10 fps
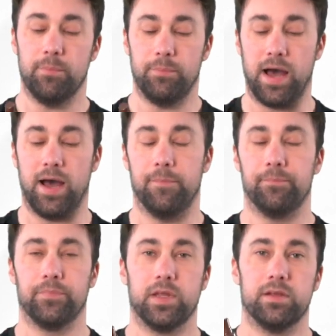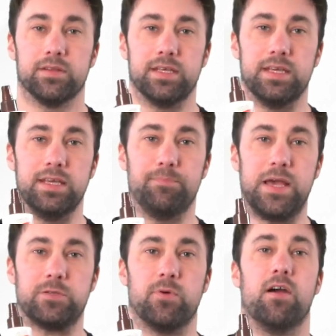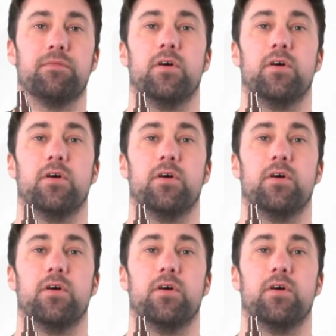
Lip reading: but the best way I